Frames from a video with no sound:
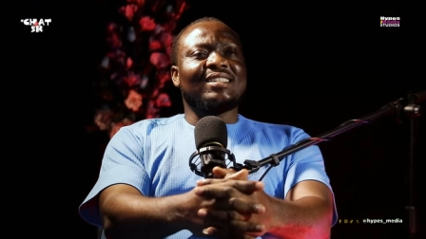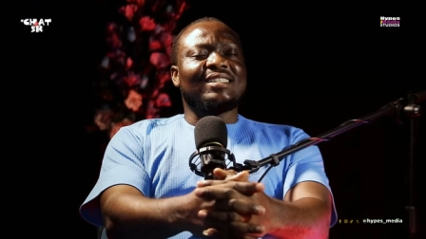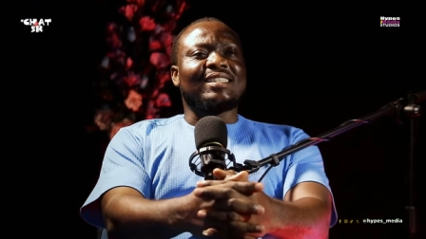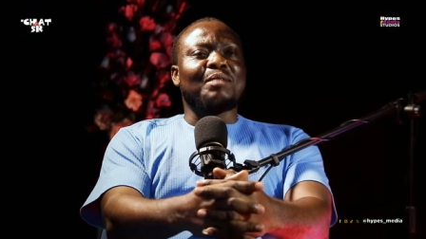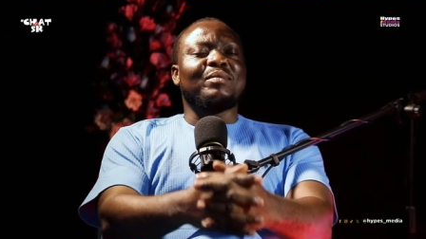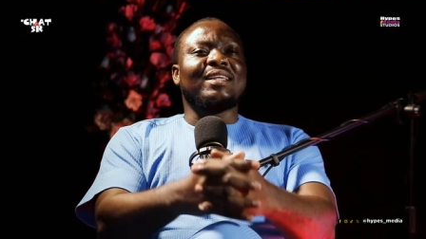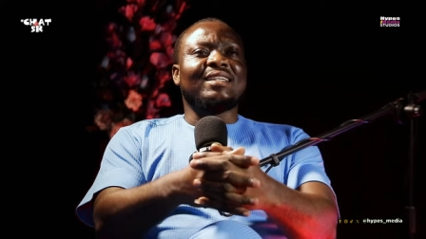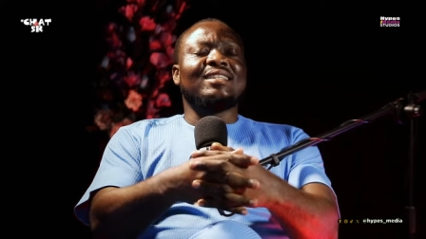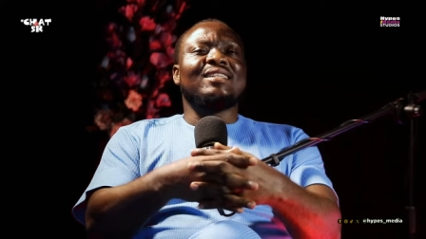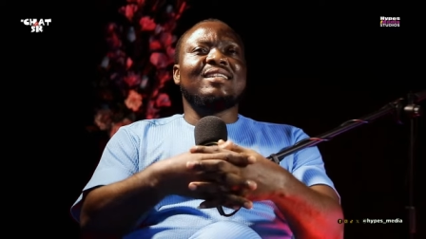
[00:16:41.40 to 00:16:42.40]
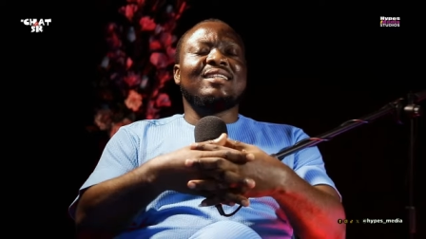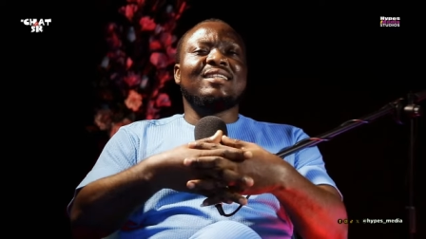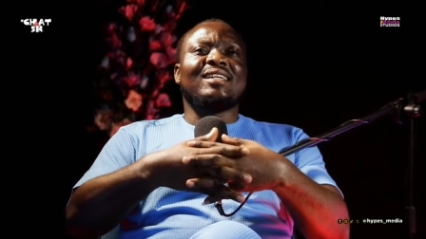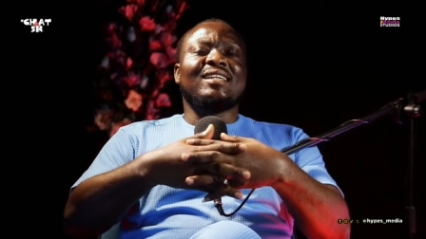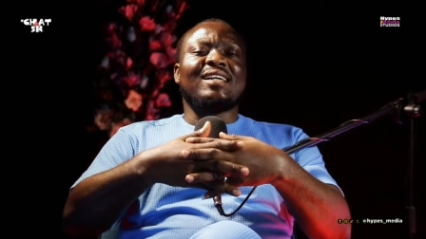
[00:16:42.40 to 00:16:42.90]
something
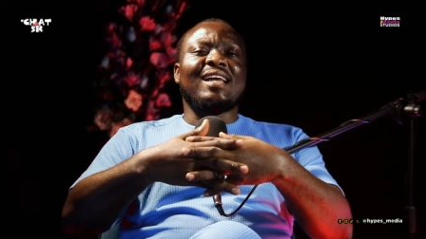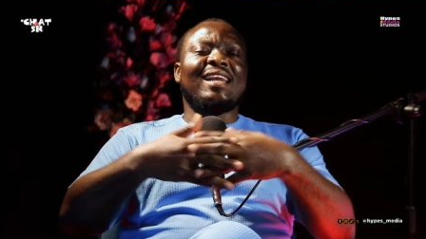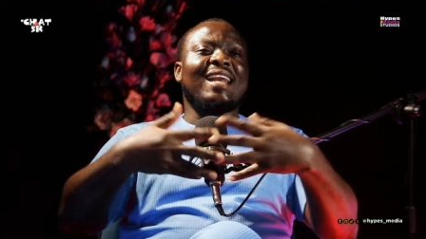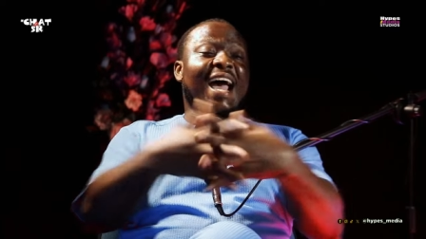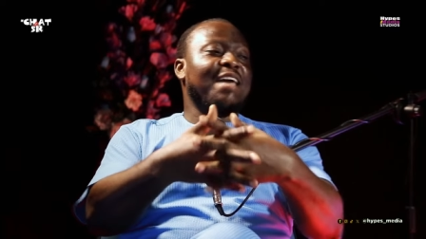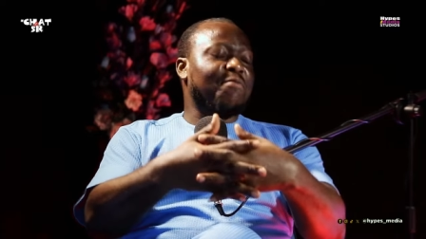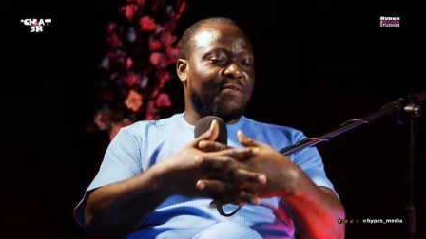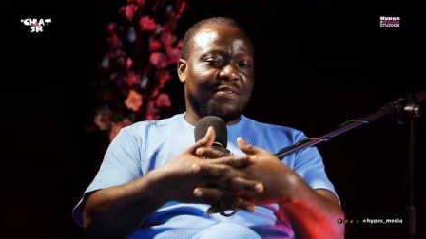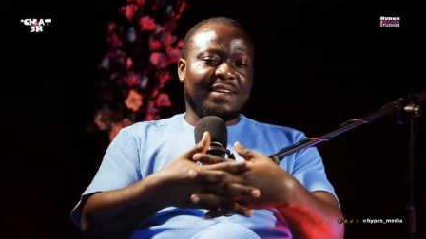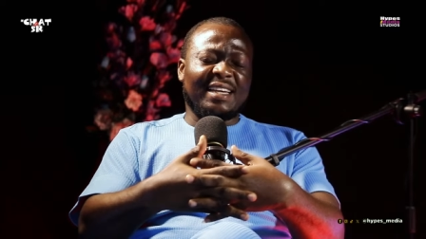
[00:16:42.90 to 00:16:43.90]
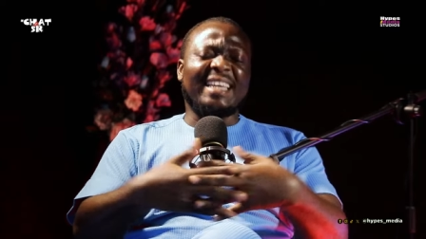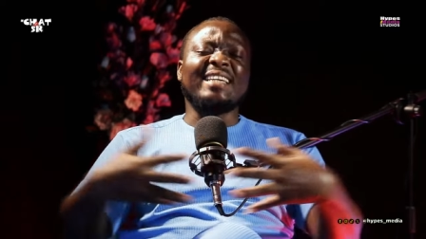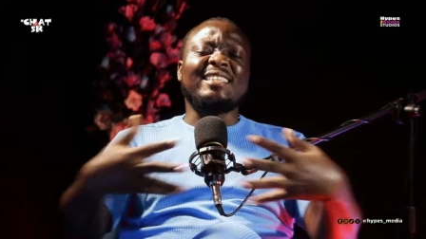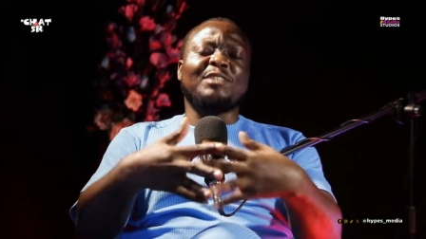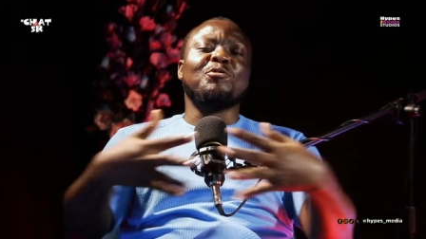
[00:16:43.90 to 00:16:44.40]
life
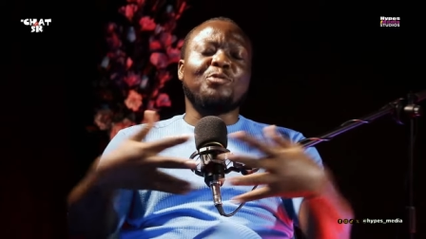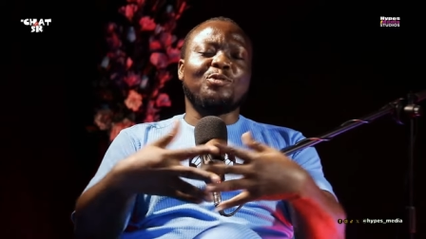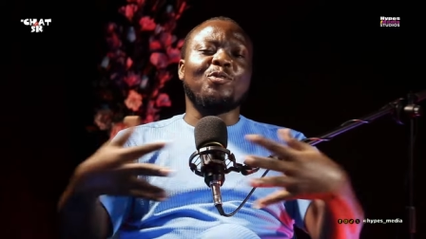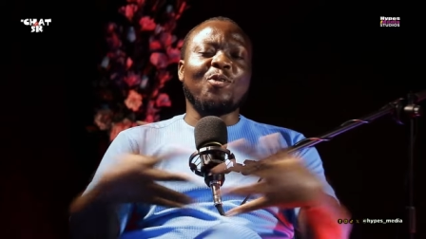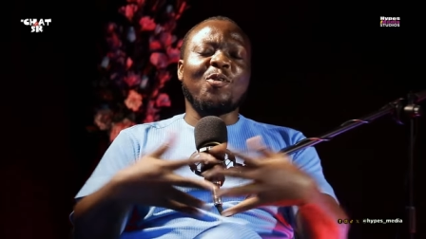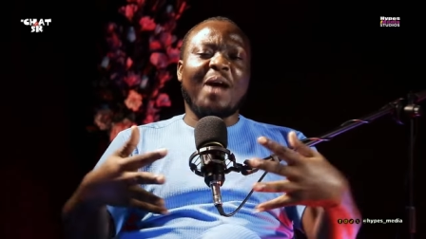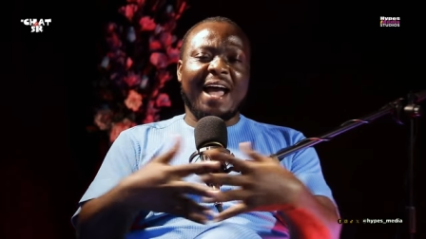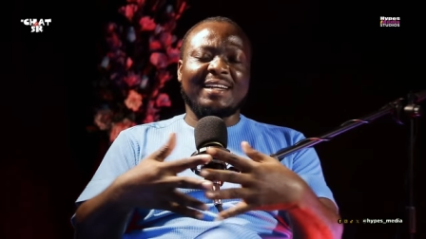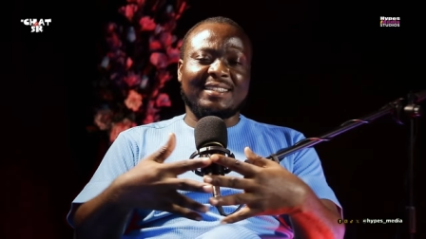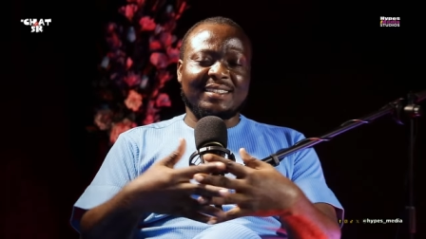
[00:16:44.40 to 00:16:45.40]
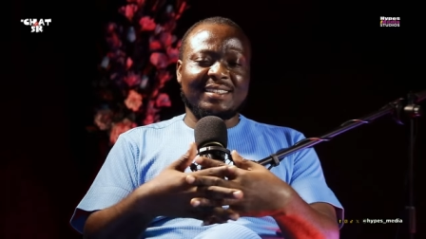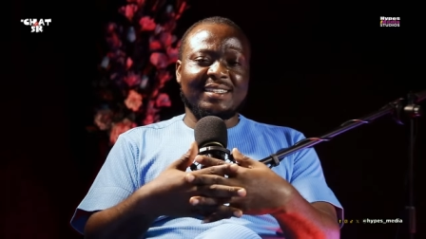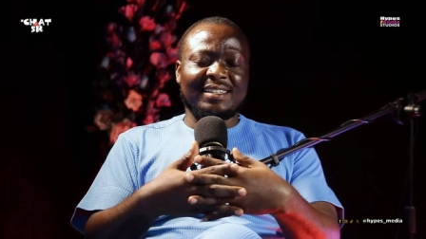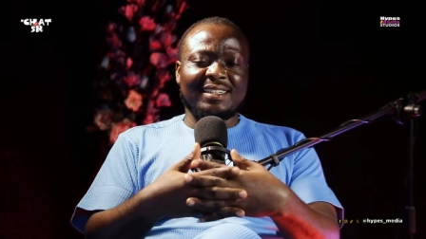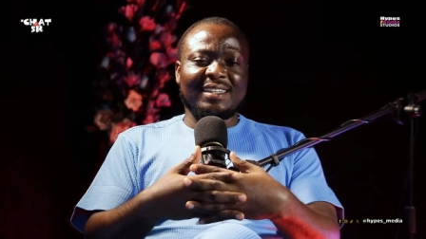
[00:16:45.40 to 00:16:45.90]
hit you so hard
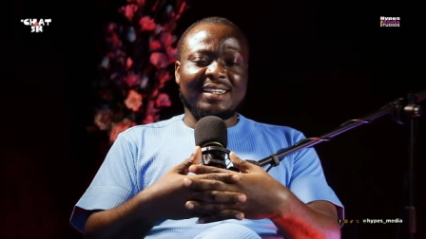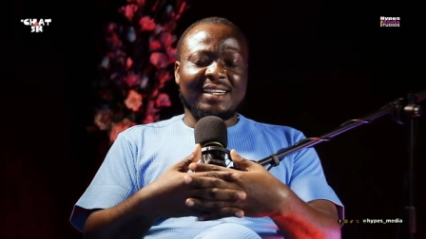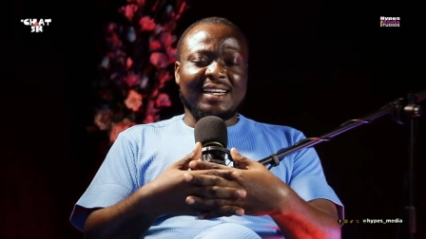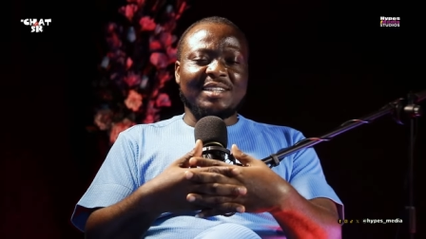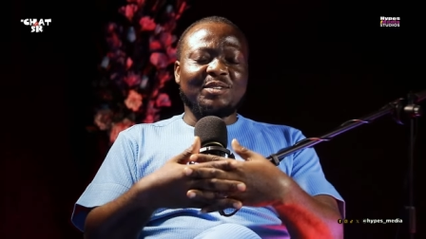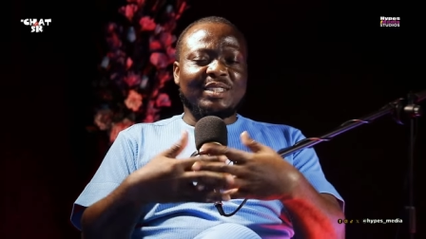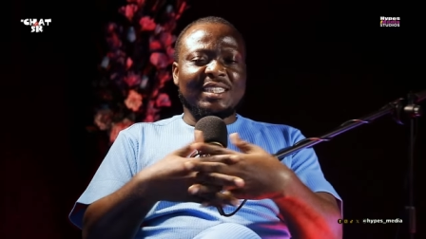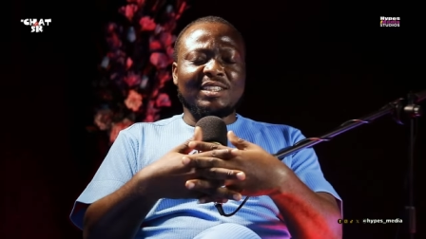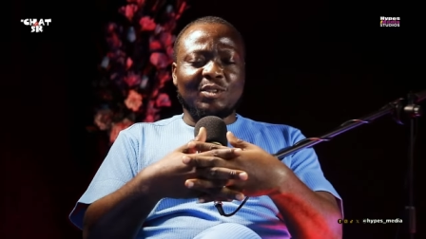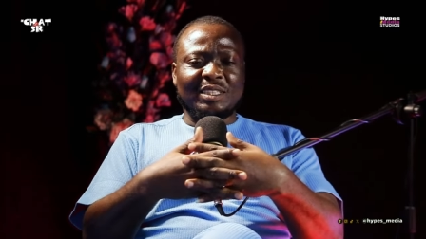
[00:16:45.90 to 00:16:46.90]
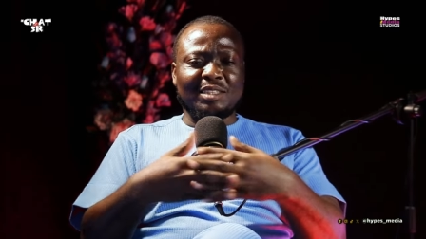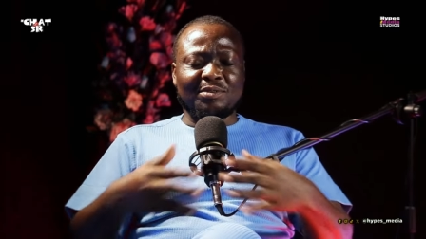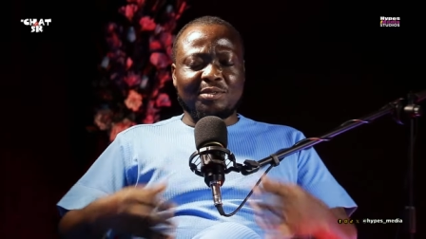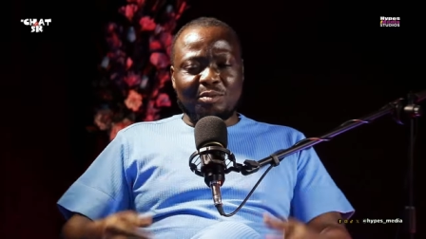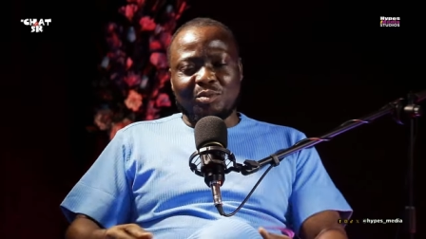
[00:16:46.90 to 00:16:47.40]
and you tell
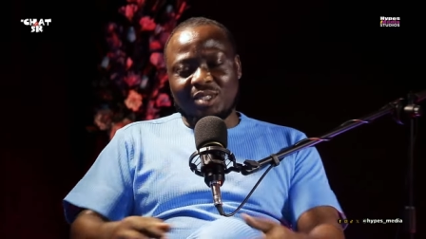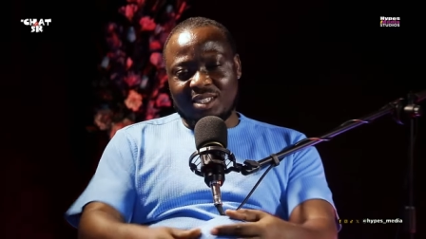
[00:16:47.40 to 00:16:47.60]
yourself, hmm,